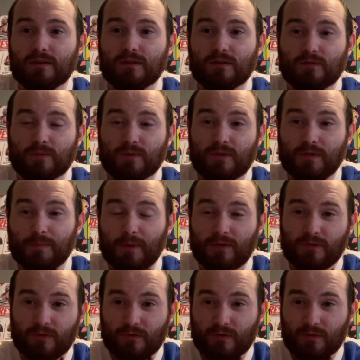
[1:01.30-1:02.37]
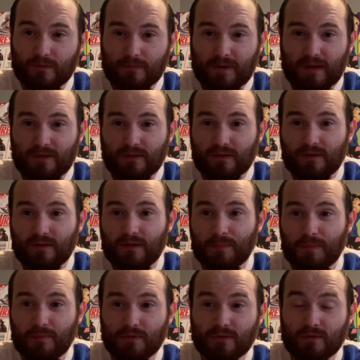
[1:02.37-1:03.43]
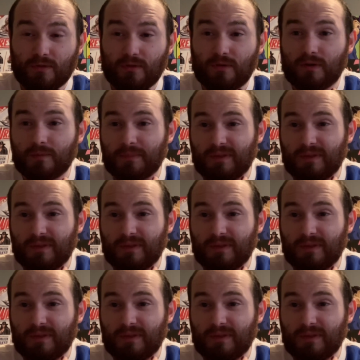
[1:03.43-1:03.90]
as well as my sister Maida and my brother-in-law and my